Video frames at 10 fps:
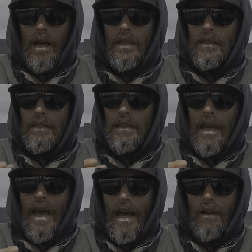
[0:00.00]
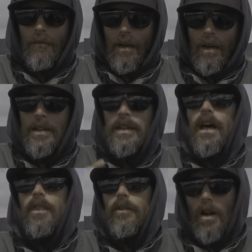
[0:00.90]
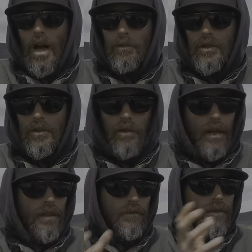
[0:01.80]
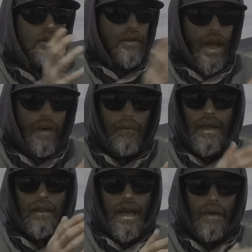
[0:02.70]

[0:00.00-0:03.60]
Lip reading: I just need to have another option so I can fish that bait,